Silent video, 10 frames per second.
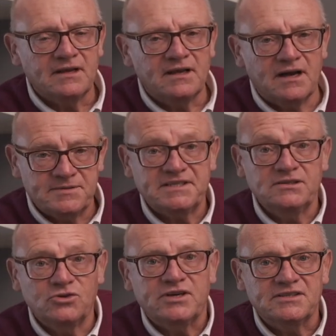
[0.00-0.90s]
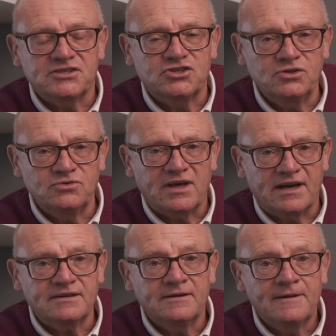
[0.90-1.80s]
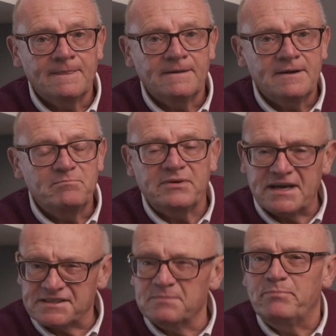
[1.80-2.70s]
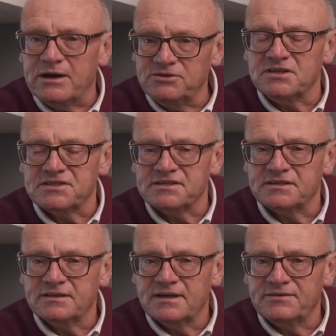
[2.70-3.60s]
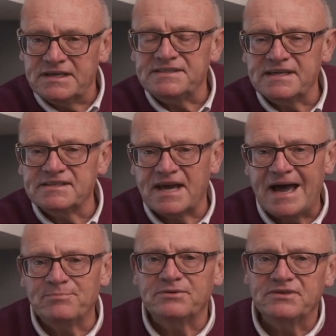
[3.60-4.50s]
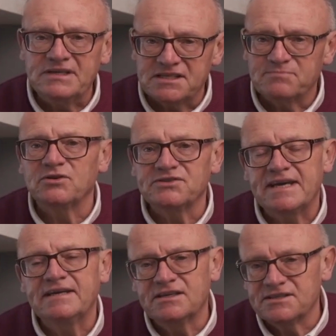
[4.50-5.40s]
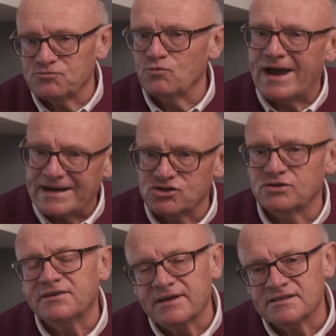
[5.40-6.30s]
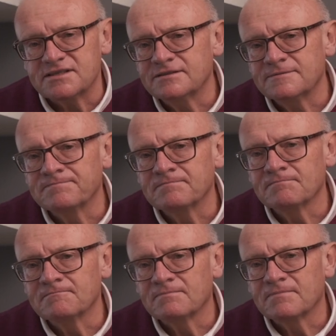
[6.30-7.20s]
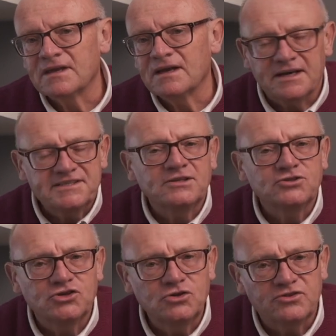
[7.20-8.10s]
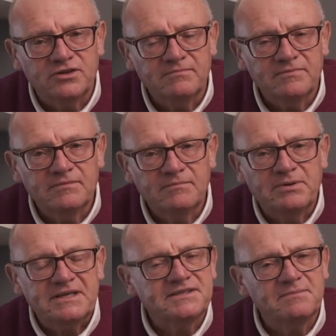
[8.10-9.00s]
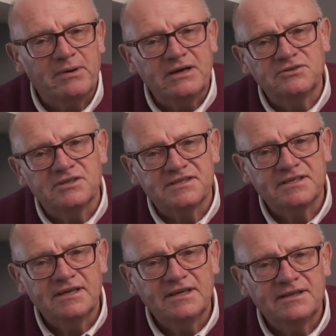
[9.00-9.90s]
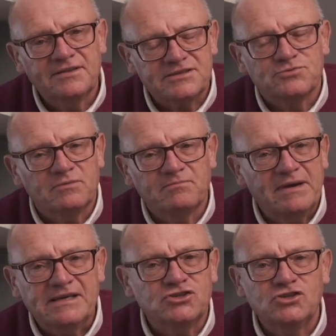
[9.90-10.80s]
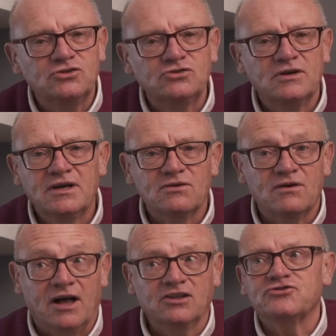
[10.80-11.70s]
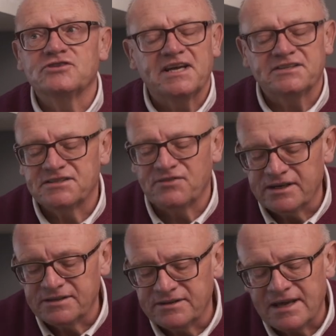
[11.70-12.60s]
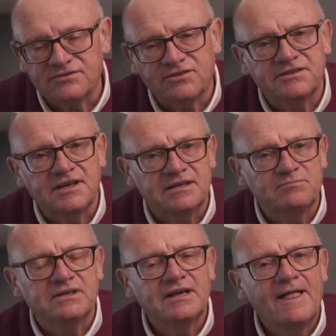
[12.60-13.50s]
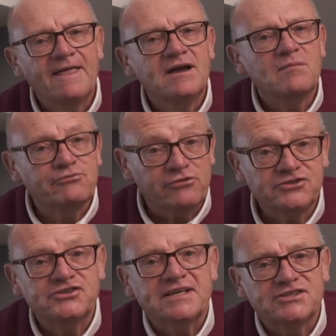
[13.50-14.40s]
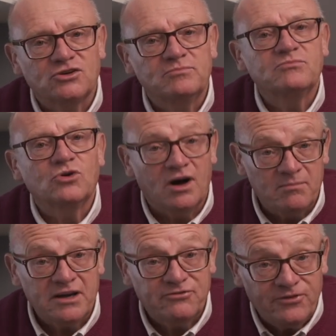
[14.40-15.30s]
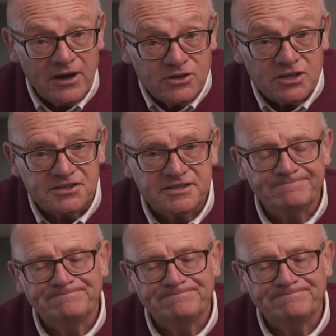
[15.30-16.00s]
I'm still looking to shoot that, but that's the bonus. These things that happen, these spontaneous reaction things, I still shoot them, but it's the bonus. That's what makes you ultra satisfied at the end of the day. But projects on, on my focus.